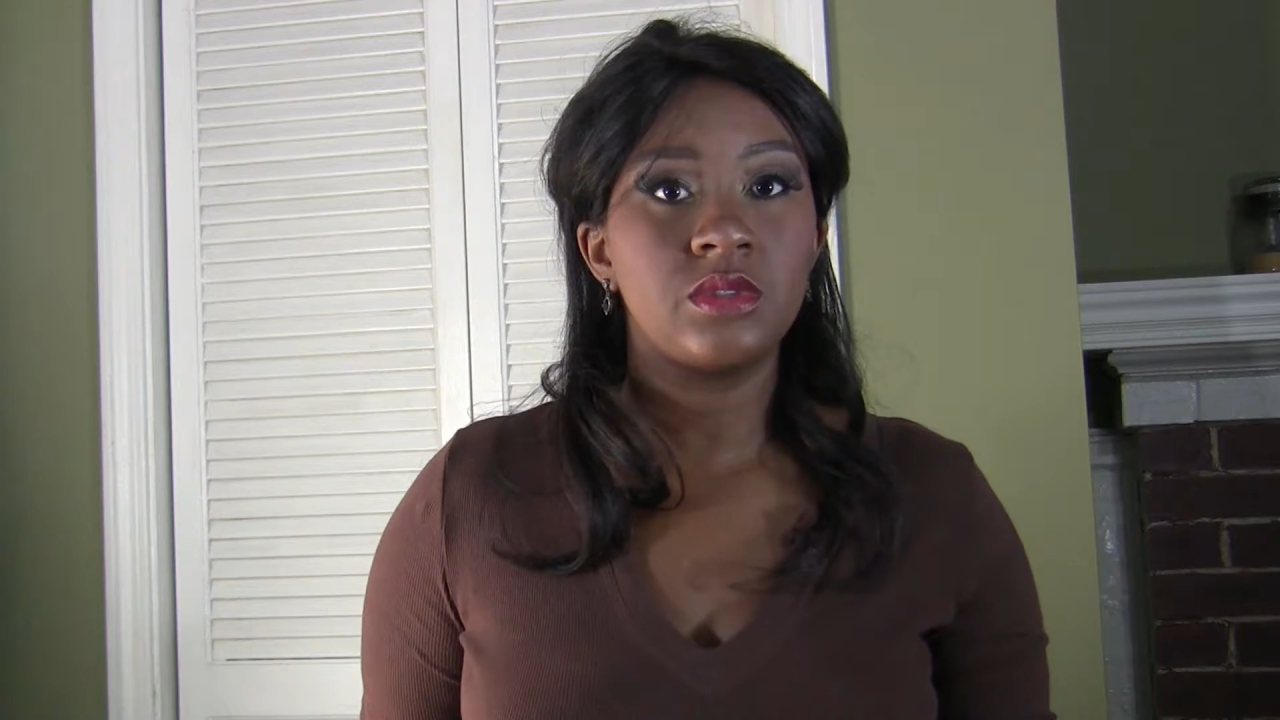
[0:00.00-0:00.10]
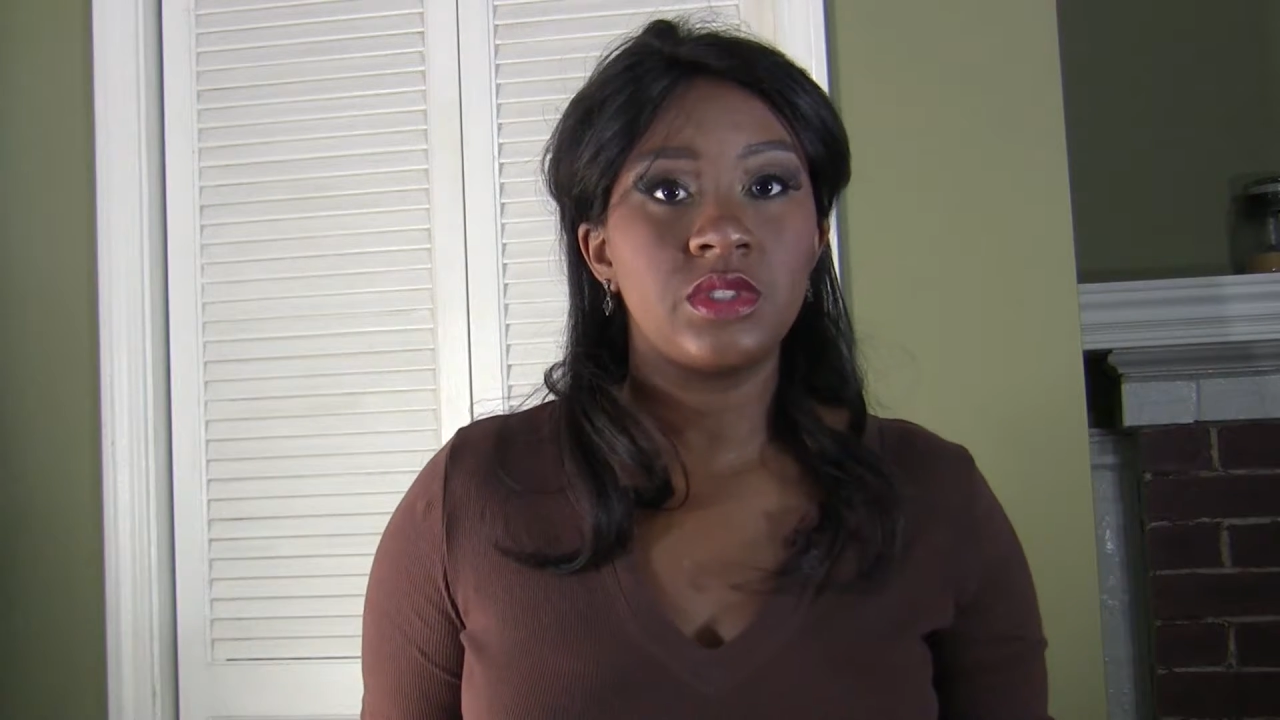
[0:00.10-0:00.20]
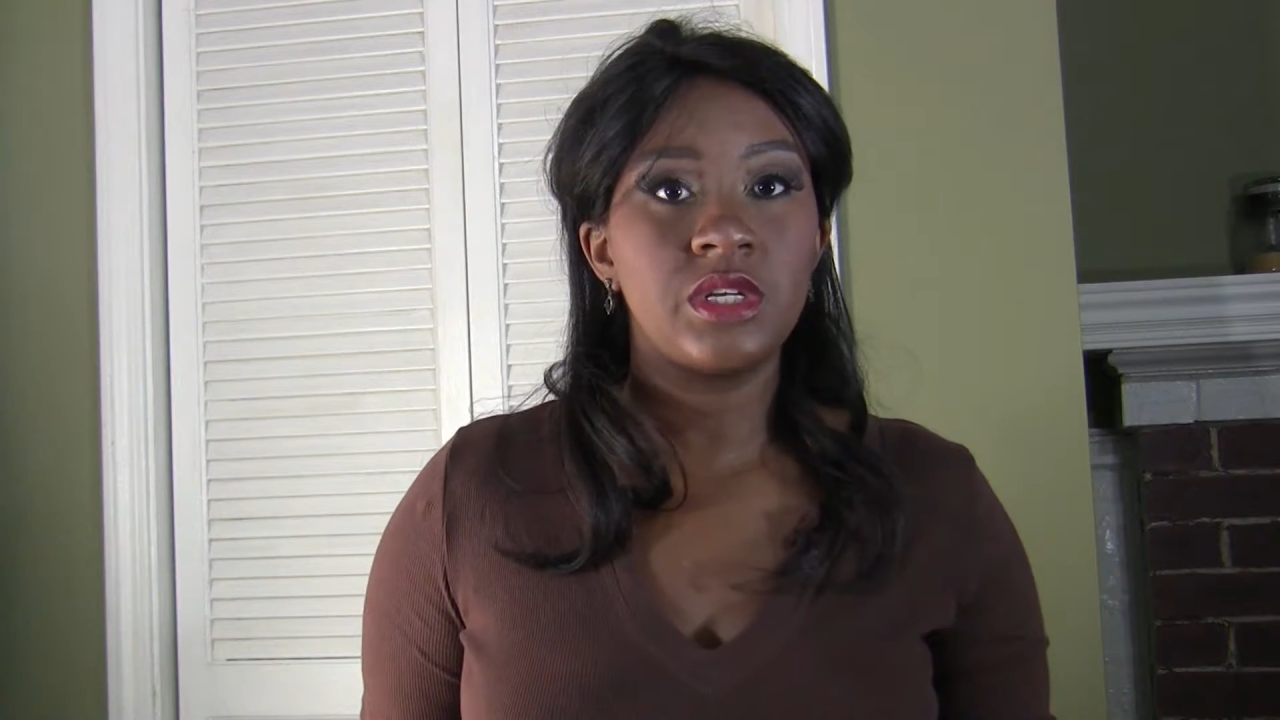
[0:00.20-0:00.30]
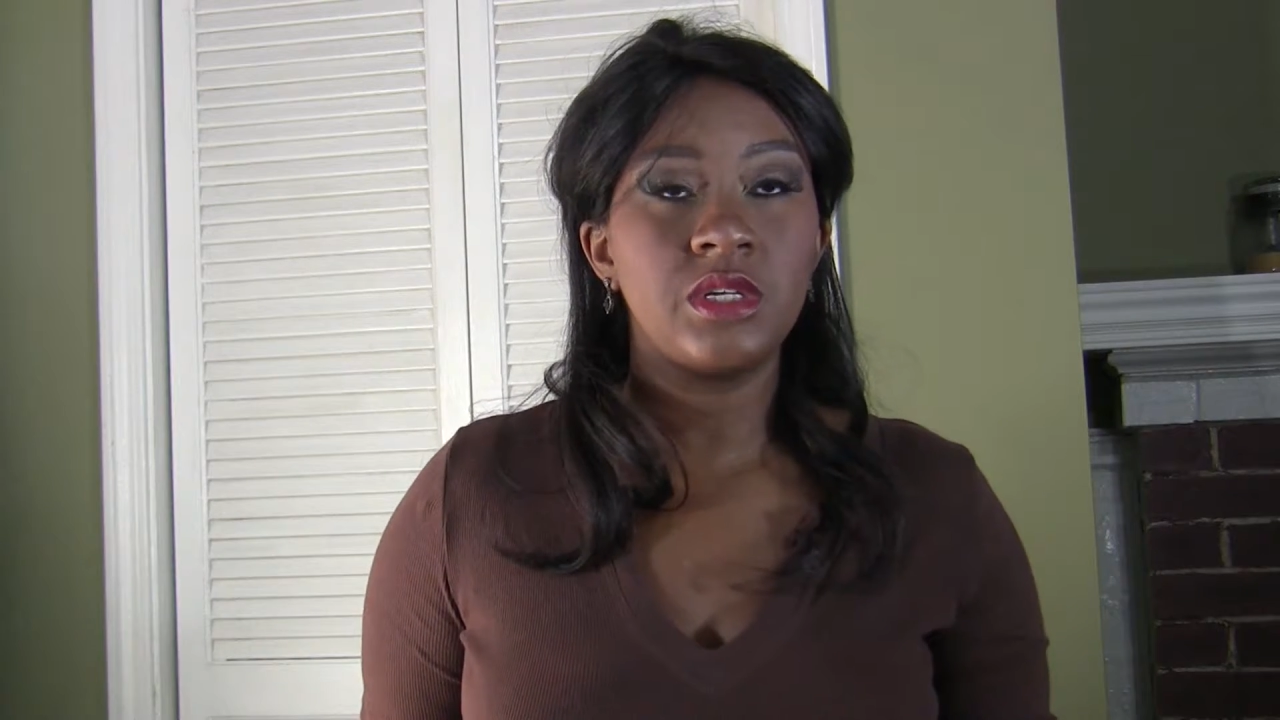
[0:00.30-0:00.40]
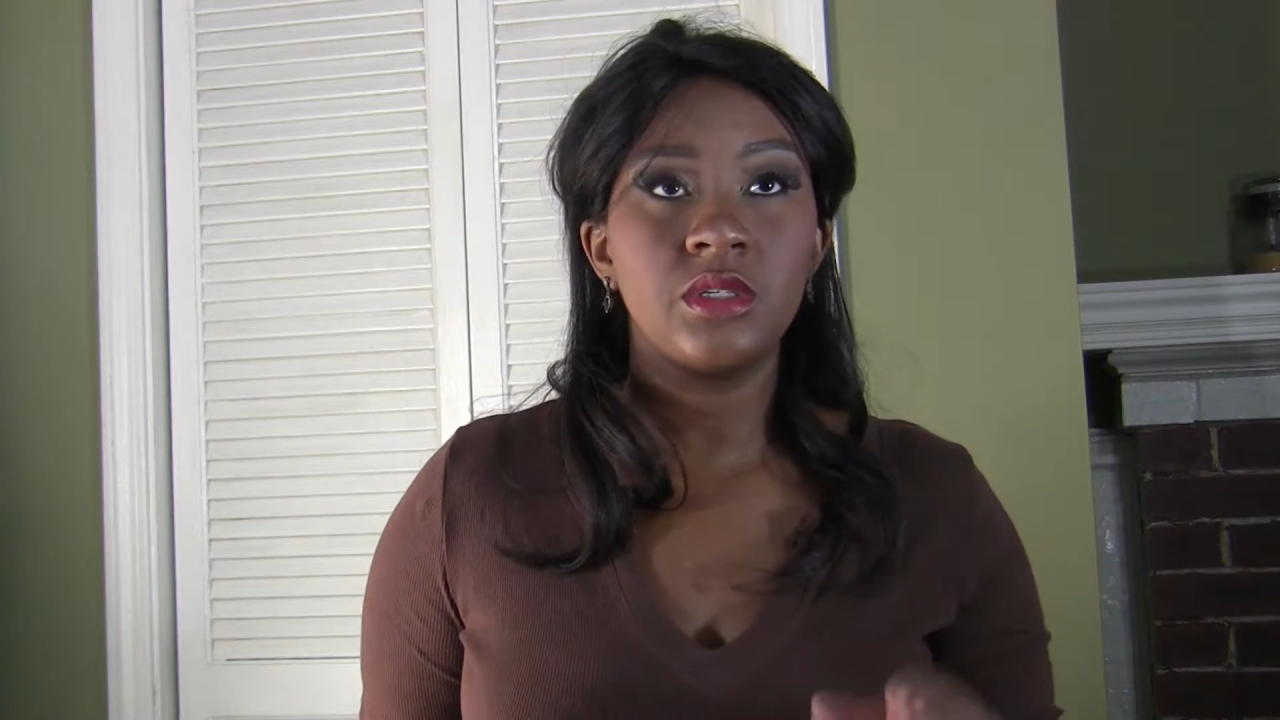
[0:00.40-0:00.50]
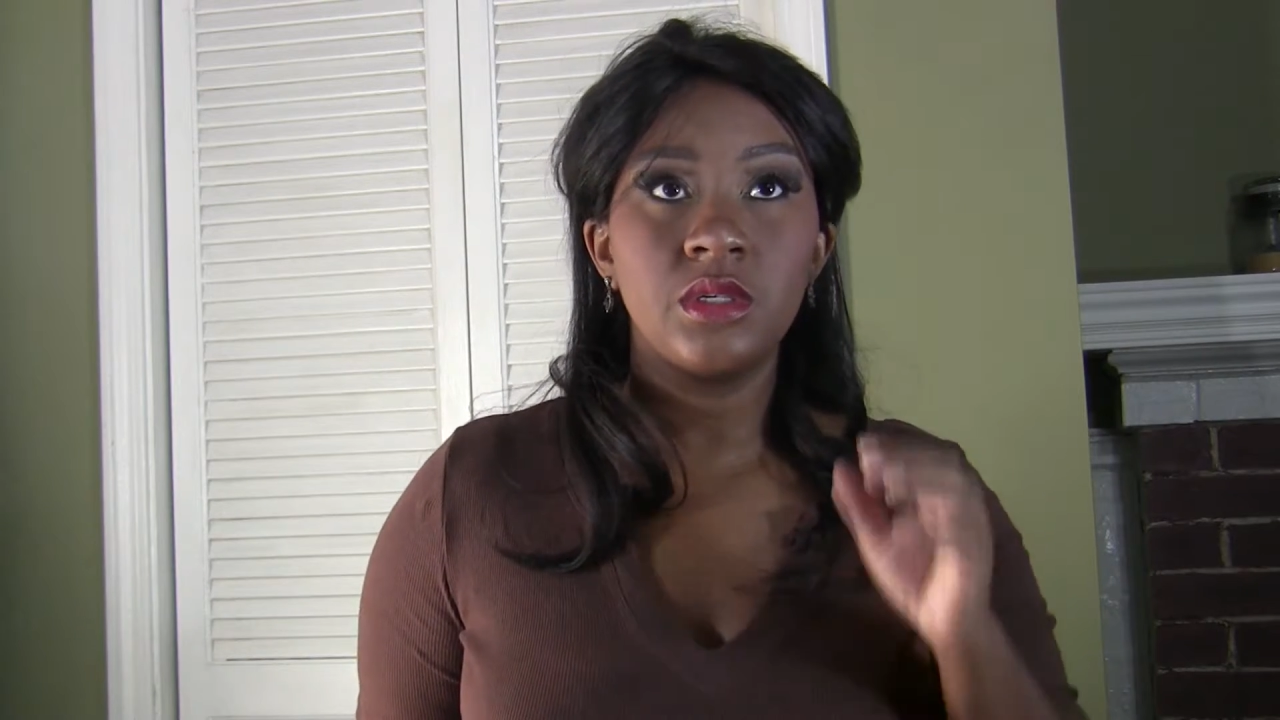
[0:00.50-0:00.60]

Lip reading: study a